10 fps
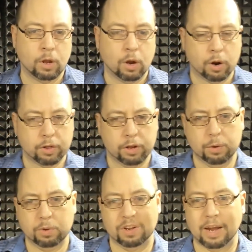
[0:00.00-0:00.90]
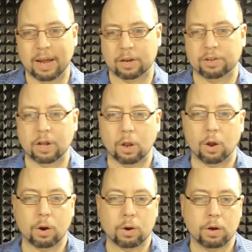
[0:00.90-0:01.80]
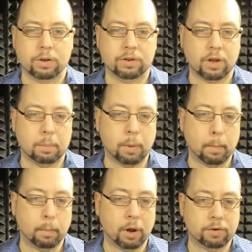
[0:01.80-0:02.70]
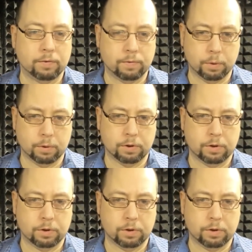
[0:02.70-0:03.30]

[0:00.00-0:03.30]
Are they using XLR type microphones?